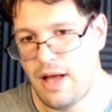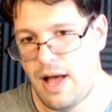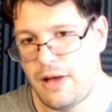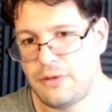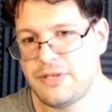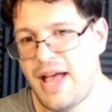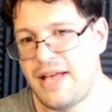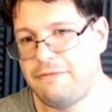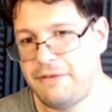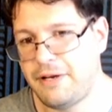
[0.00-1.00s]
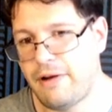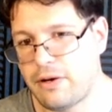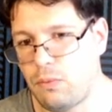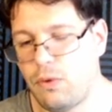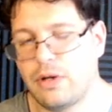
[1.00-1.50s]
I also had to figure out
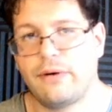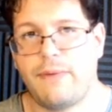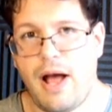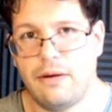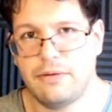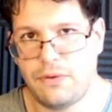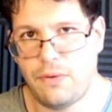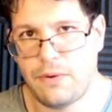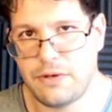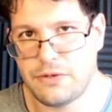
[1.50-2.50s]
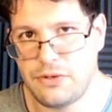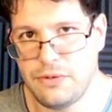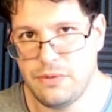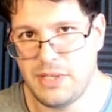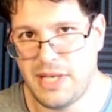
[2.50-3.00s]
a workaround in order
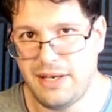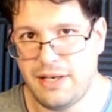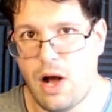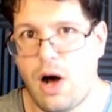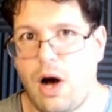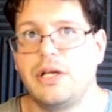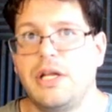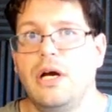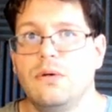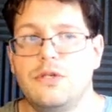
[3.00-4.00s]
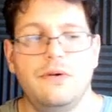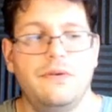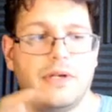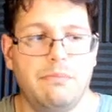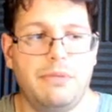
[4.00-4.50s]
to get audio to
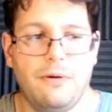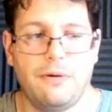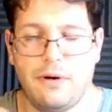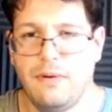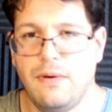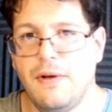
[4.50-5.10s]
the computer.